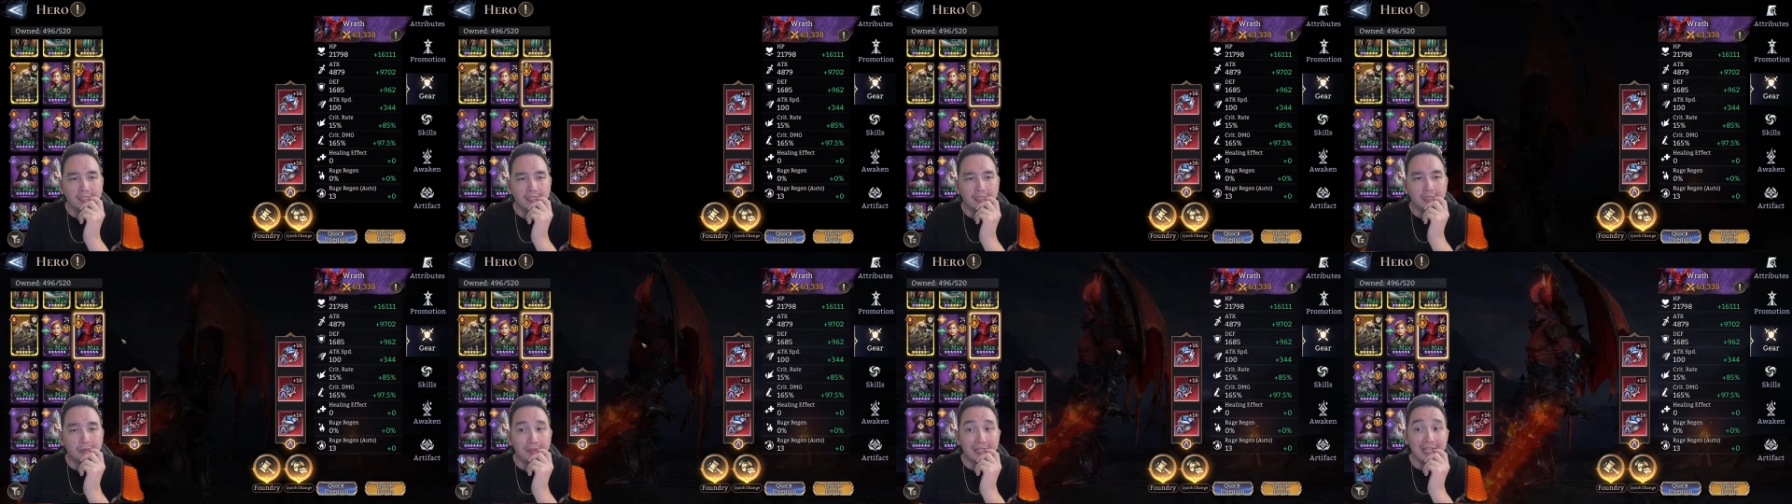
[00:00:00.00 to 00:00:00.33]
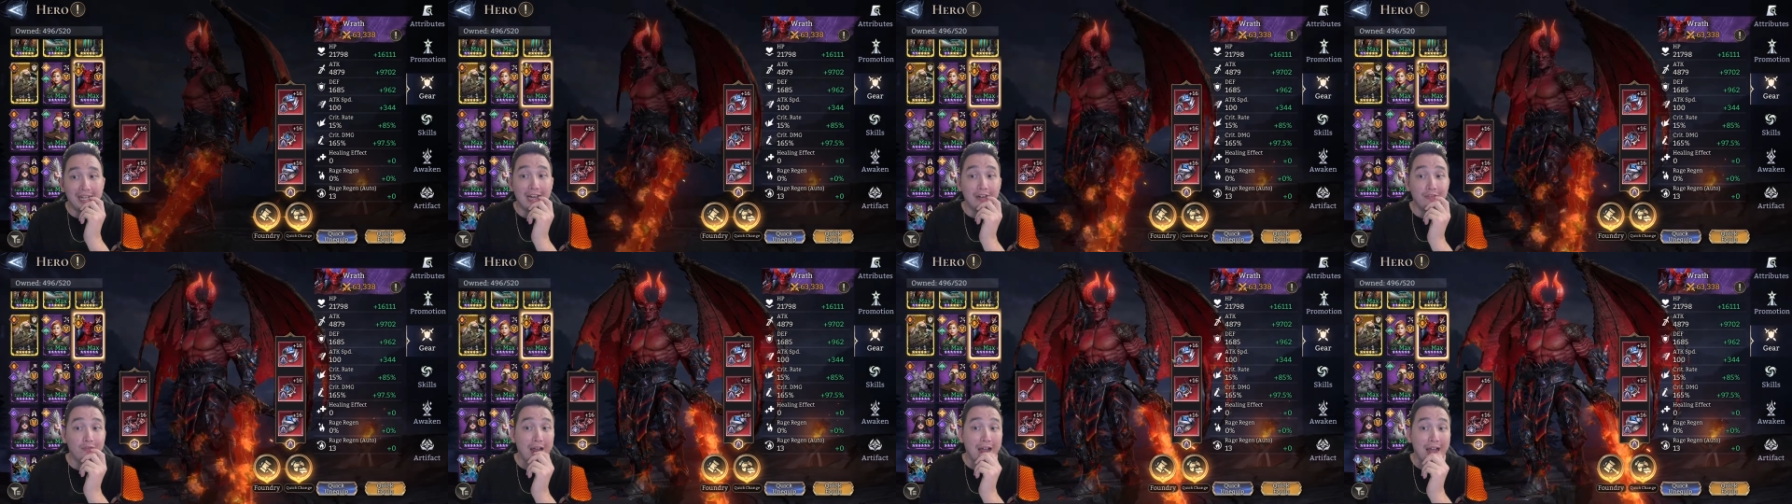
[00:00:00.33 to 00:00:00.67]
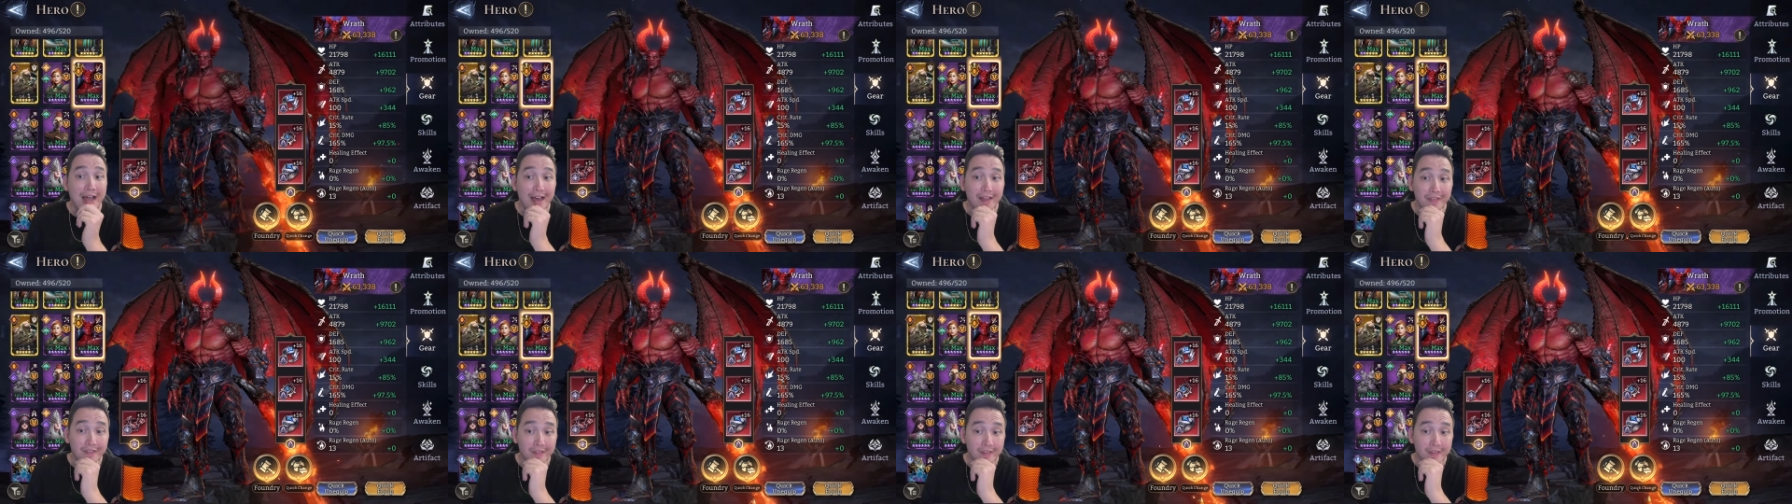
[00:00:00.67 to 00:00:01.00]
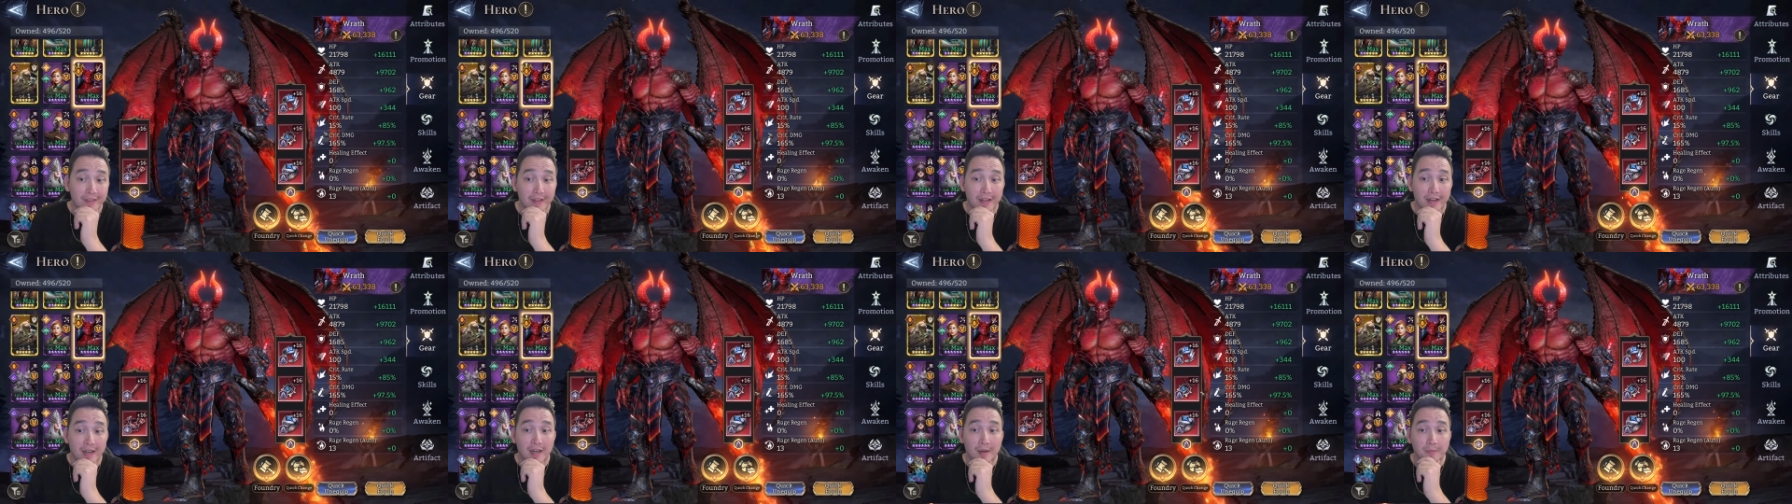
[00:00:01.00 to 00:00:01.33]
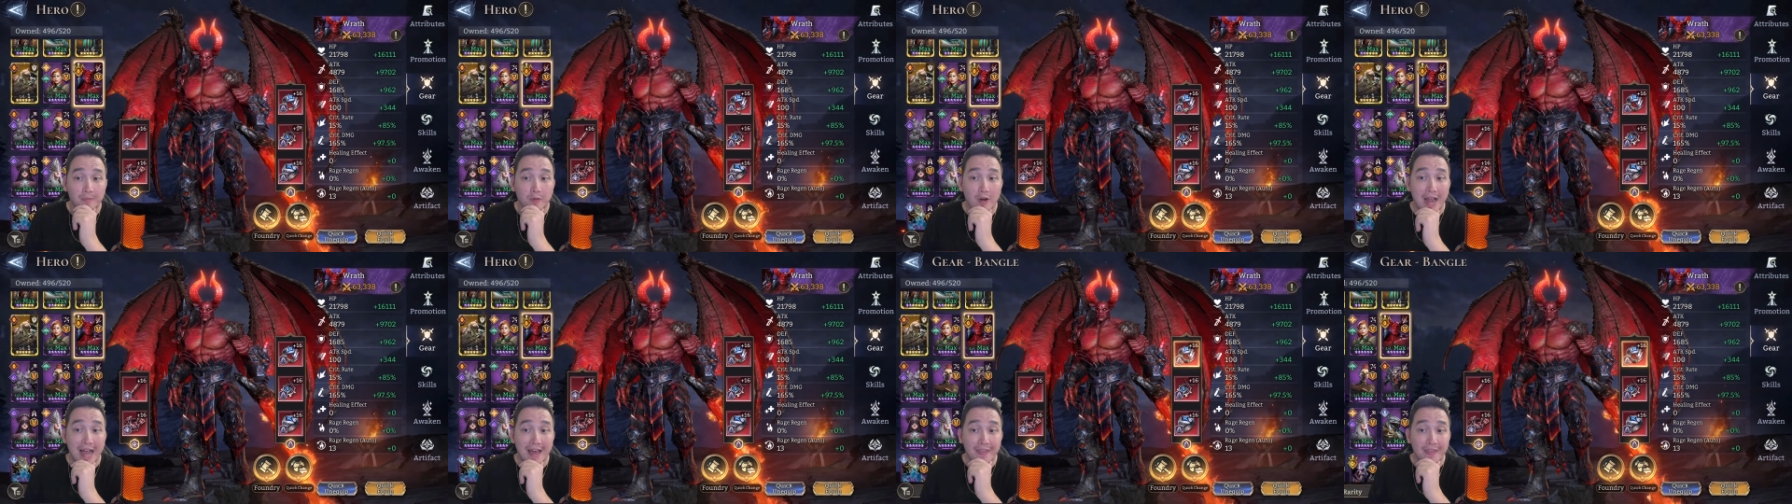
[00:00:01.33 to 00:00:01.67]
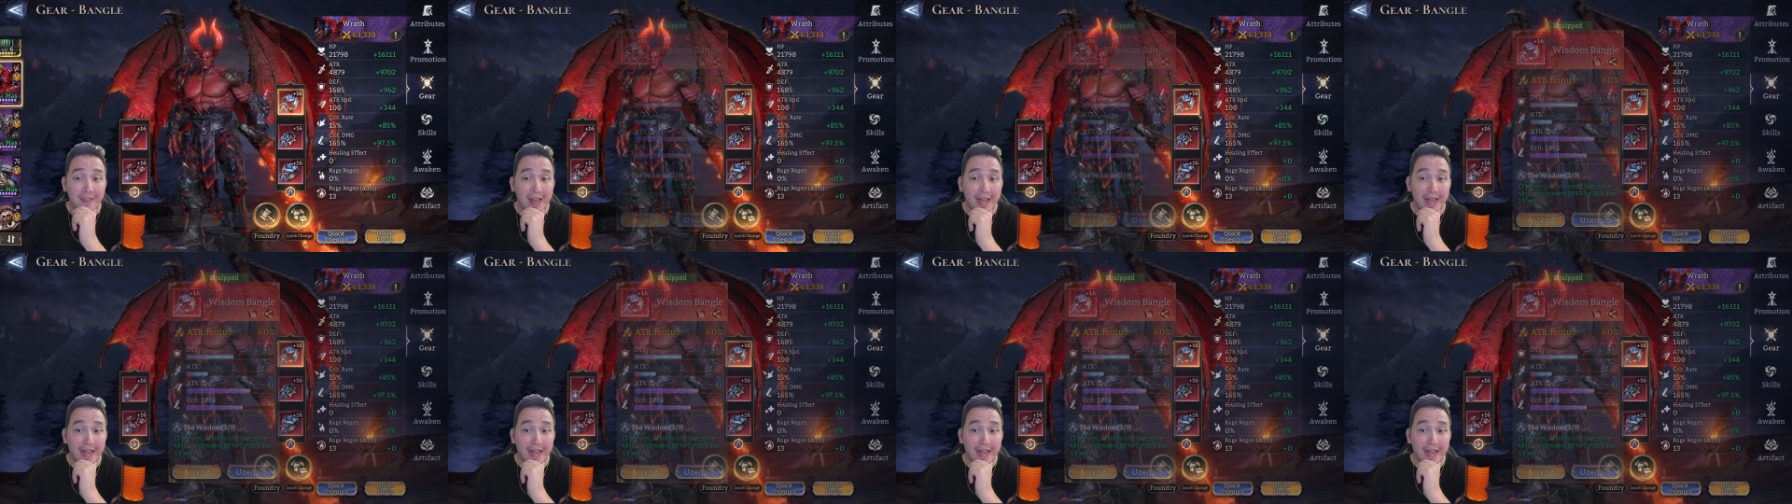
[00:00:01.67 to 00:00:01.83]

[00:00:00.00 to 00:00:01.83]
Then we had Wrath. Um, Wrath,